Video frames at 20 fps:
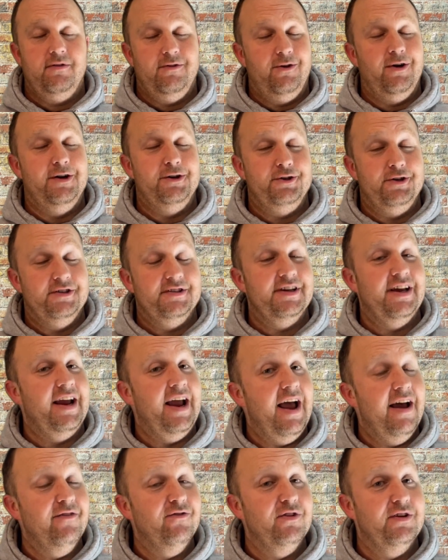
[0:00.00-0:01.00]
or I should say
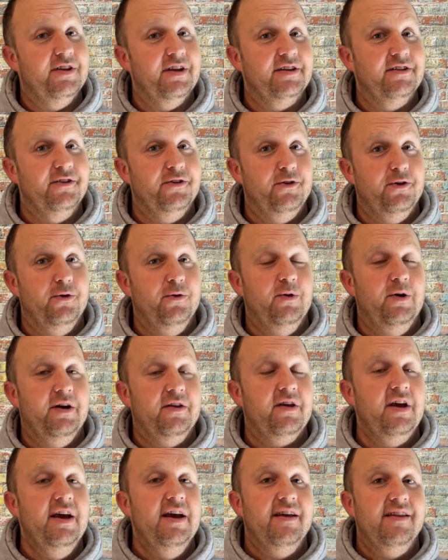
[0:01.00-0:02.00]
everything to do with,